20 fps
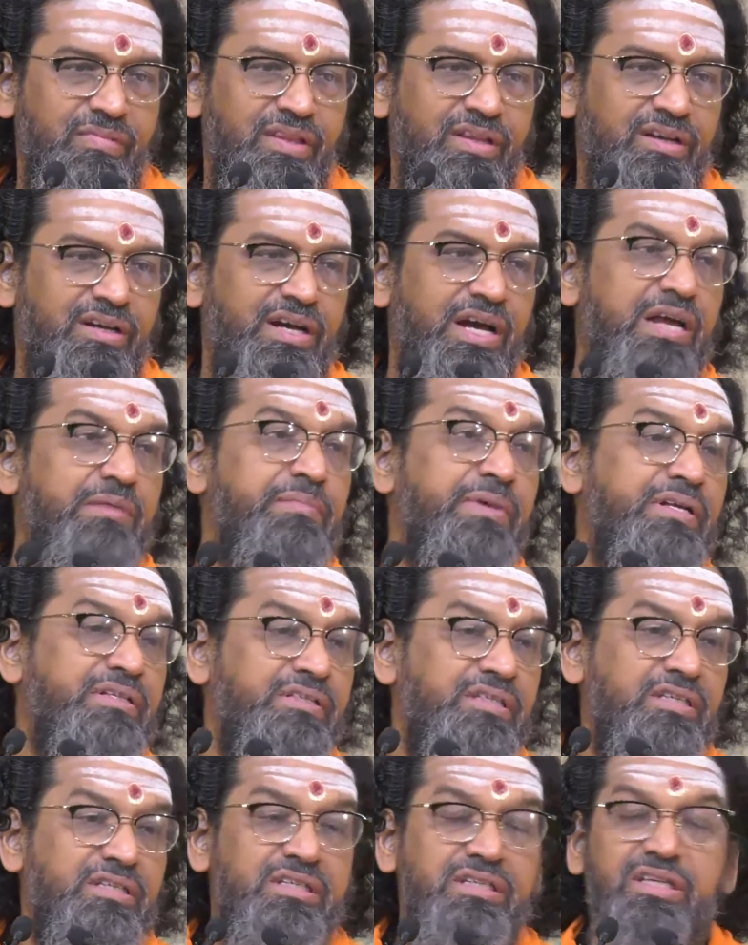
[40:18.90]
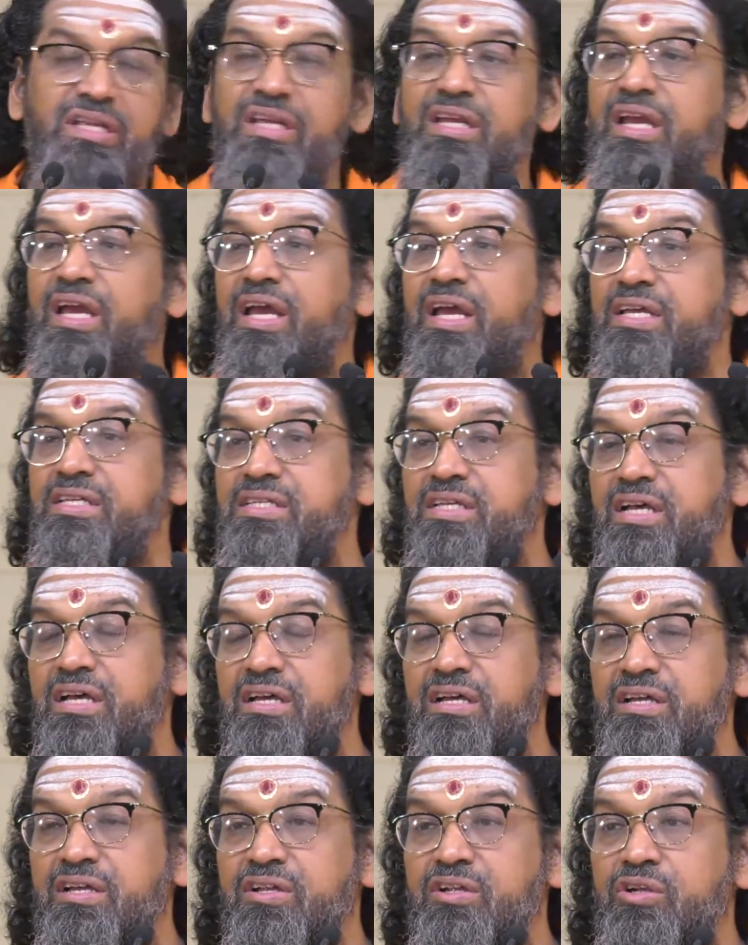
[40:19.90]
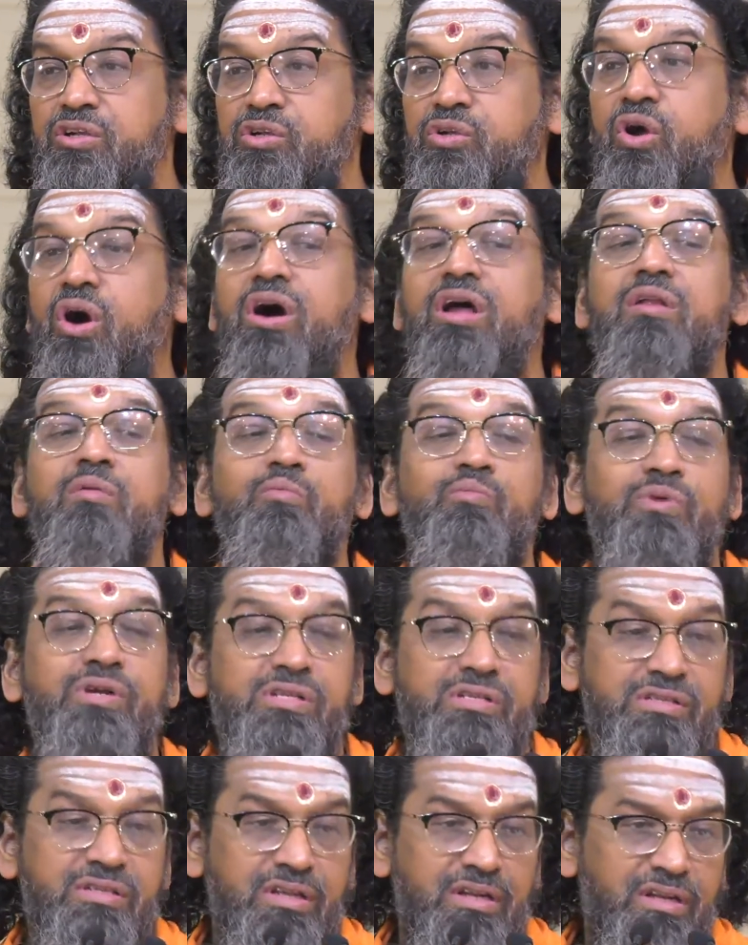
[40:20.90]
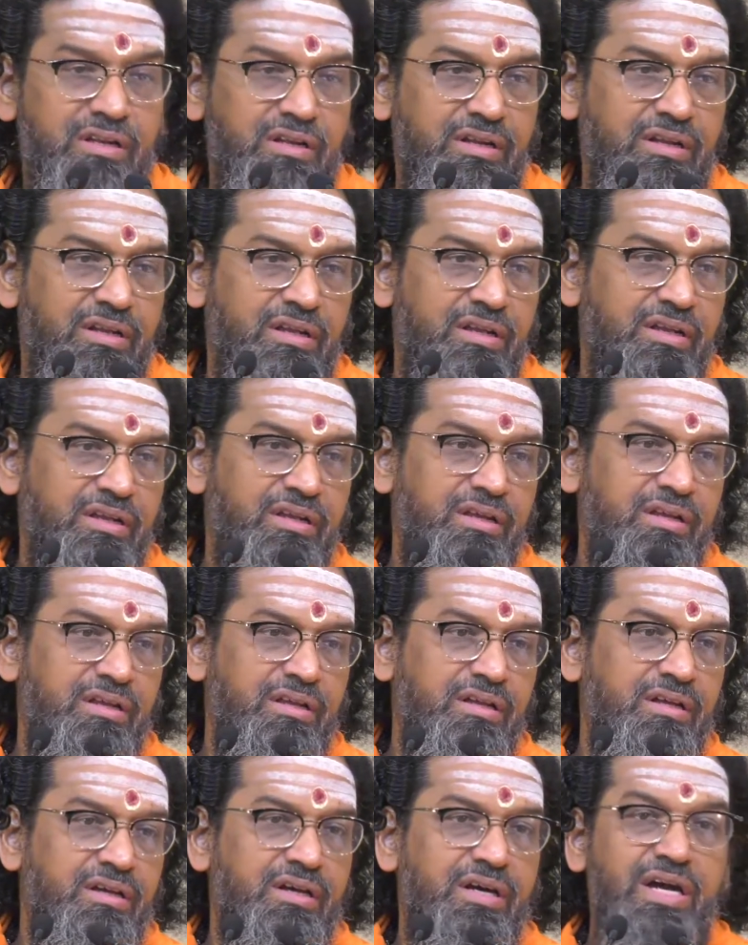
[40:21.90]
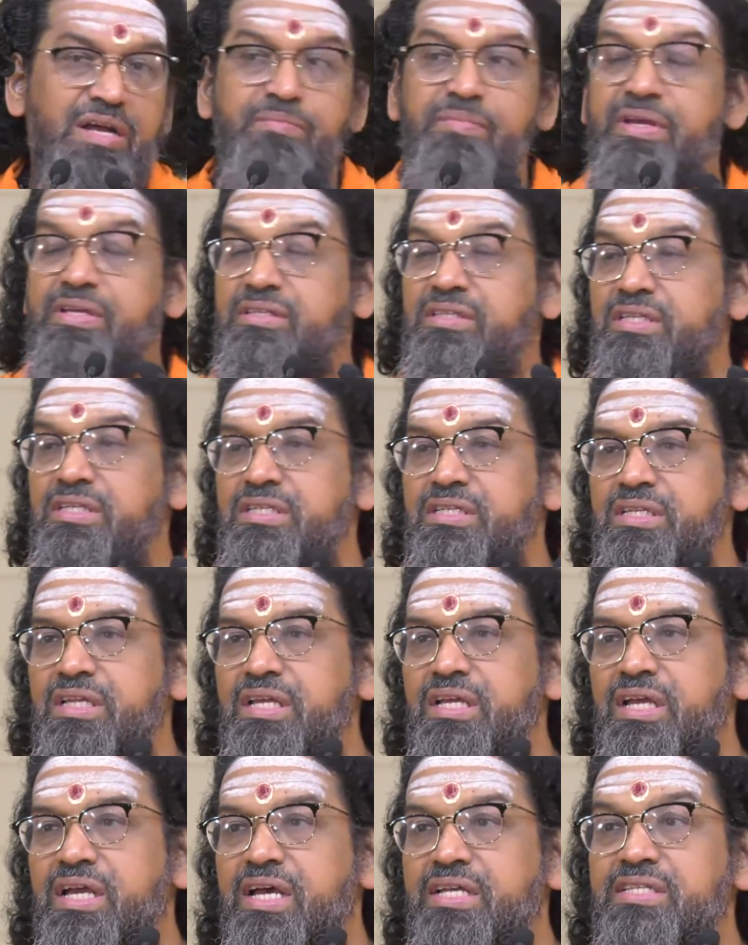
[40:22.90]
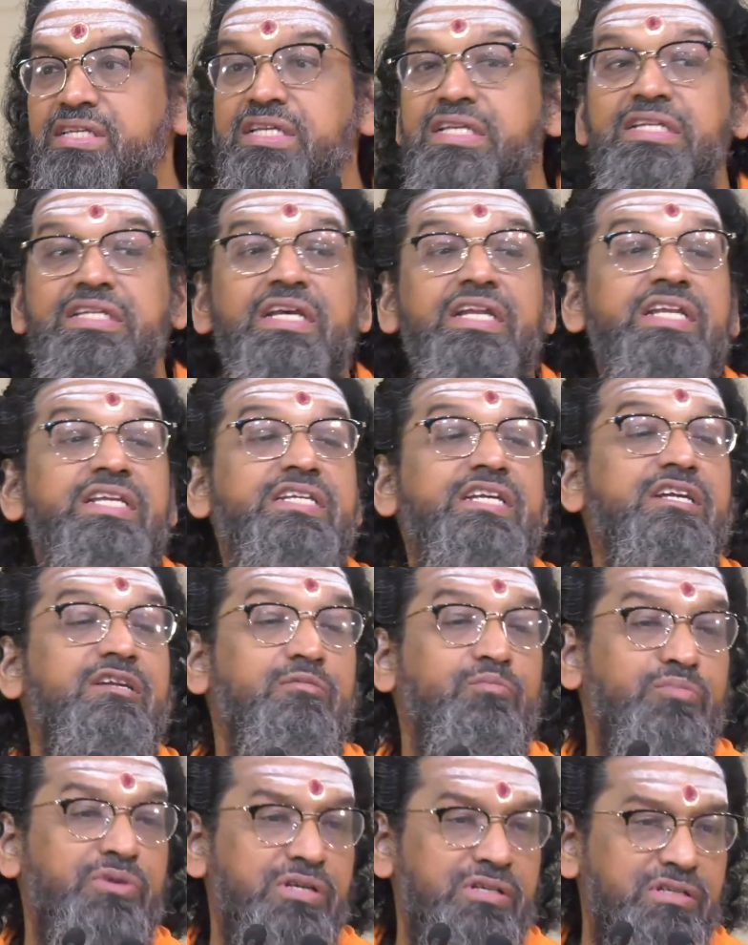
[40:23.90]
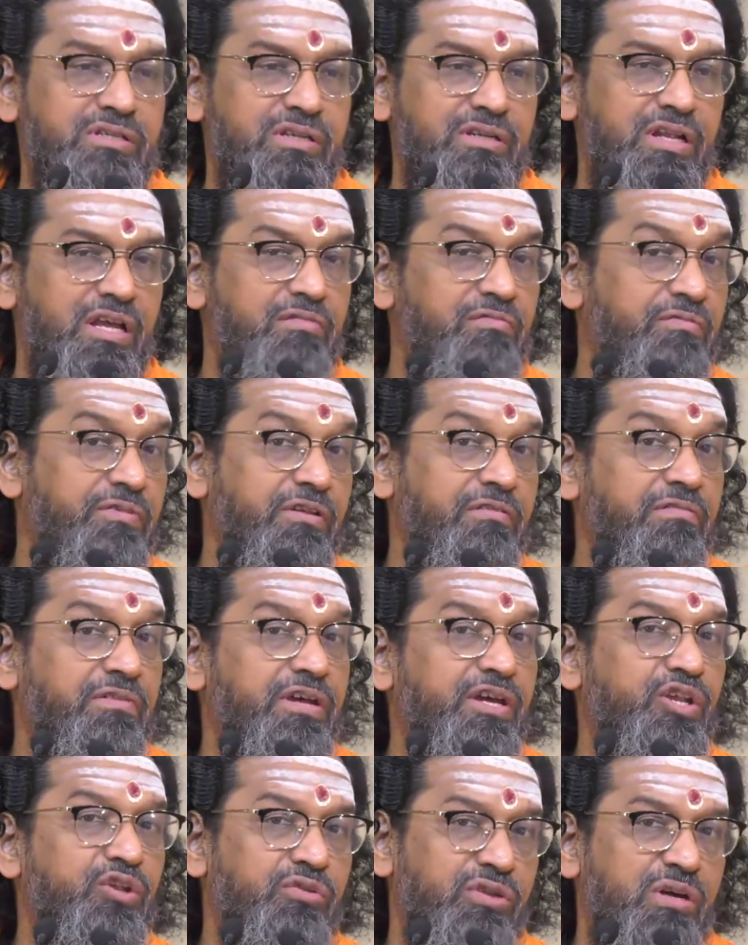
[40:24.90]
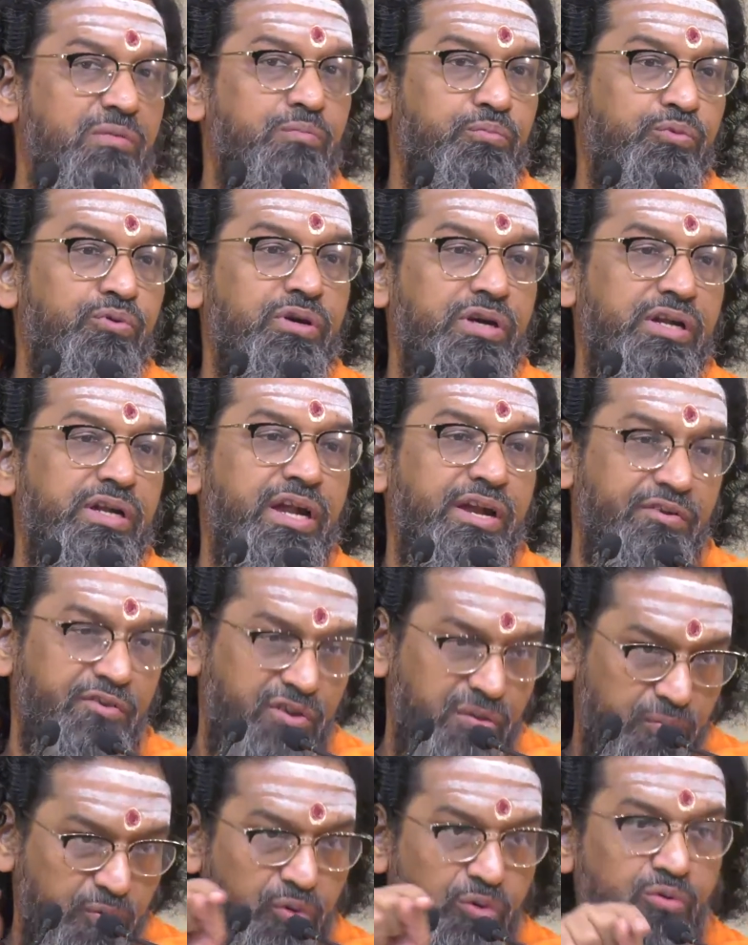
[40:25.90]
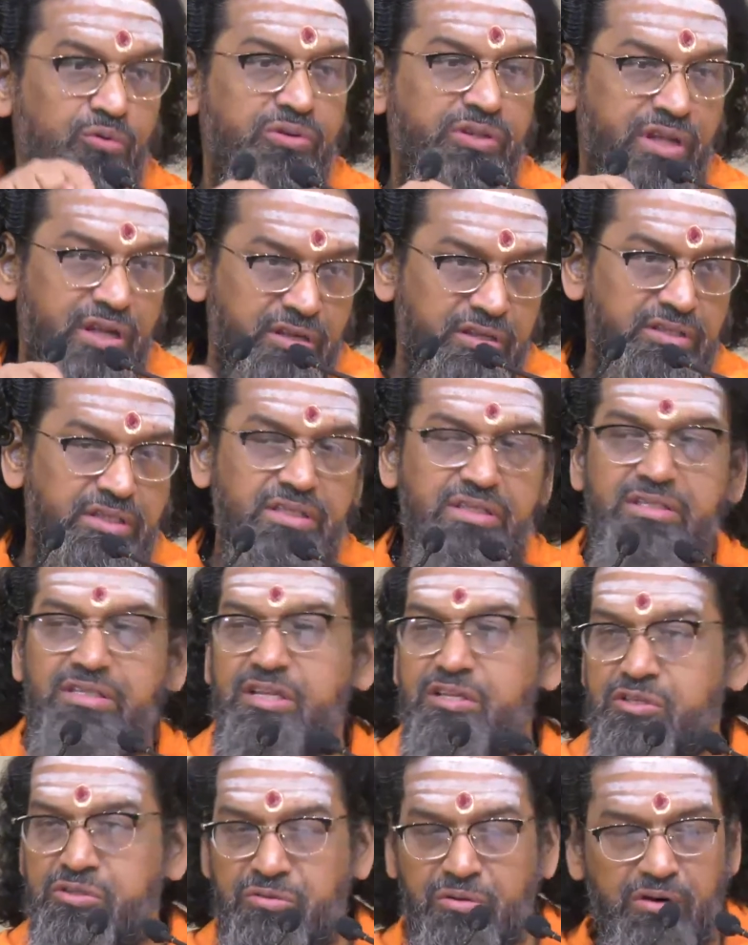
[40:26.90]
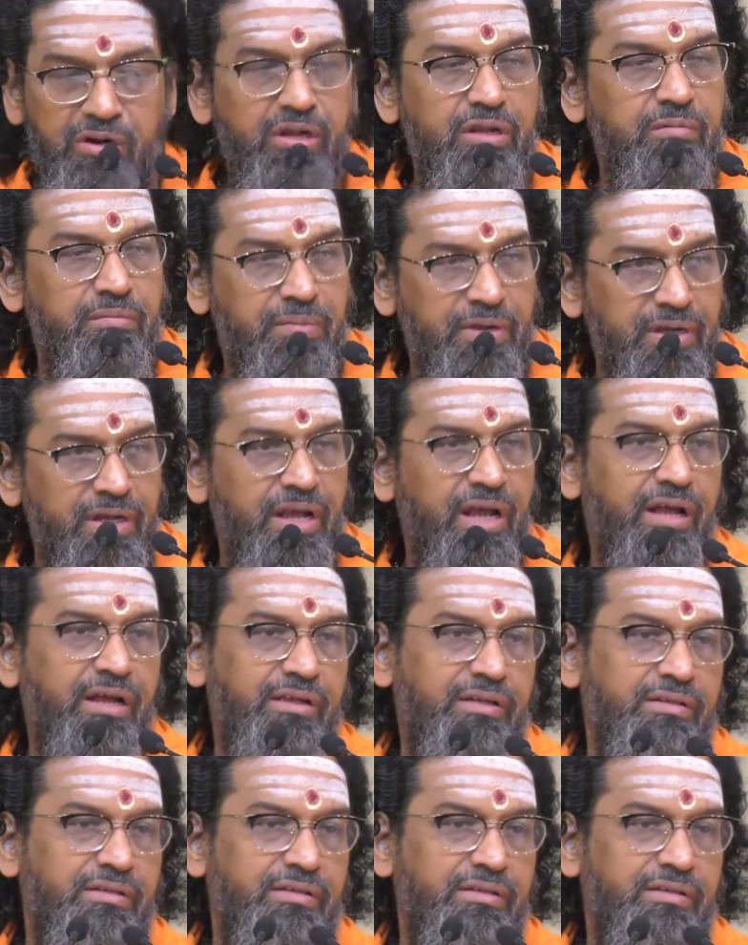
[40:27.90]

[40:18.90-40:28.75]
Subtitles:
I am existing as a tall person. I am existing as an intelligent person. Everywhere you have put attribute to the existence only, bhaiya.